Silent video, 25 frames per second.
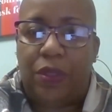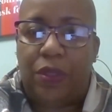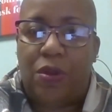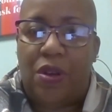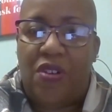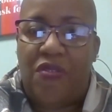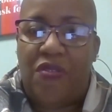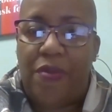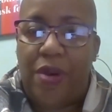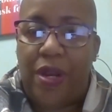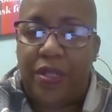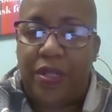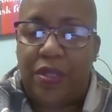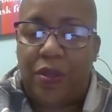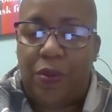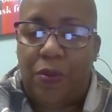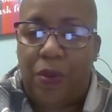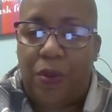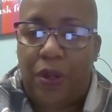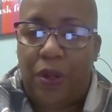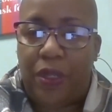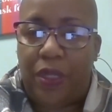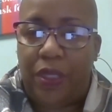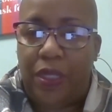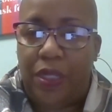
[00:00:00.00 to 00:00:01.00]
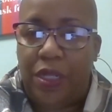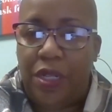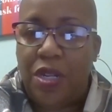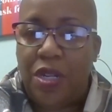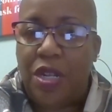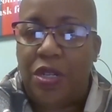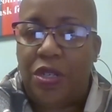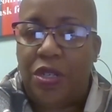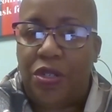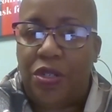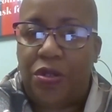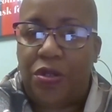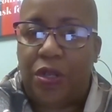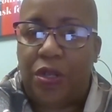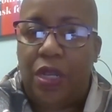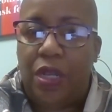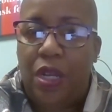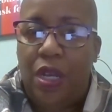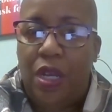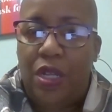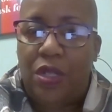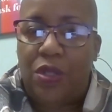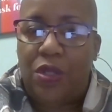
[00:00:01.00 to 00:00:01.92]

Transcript: 12 months of working in the industry,